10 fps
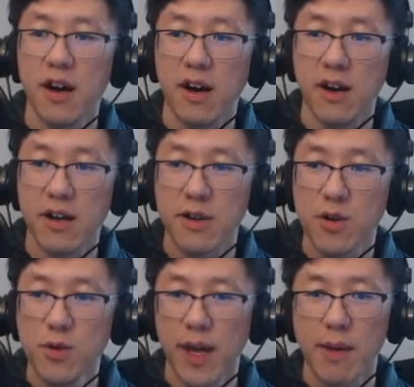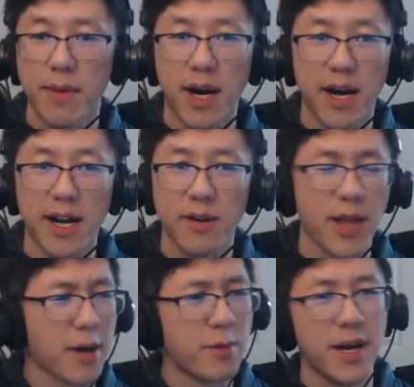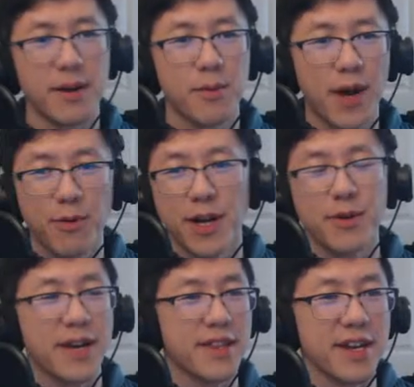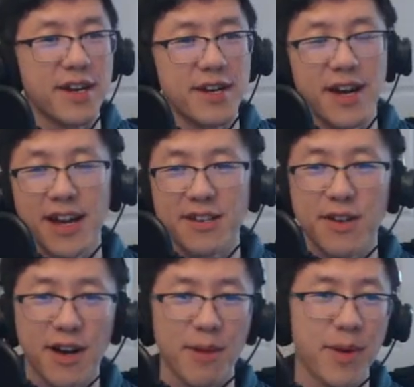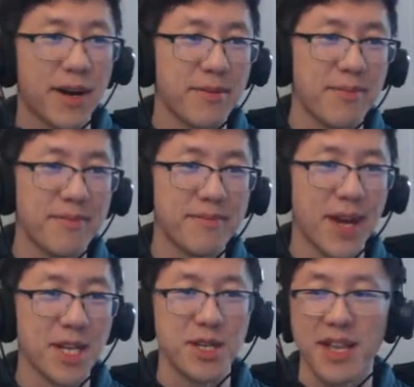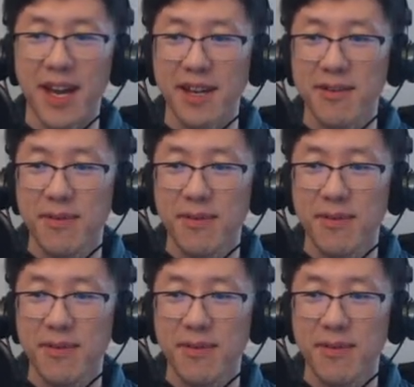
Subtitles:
on who am I? Like, why do I think I can talk about Asian hate?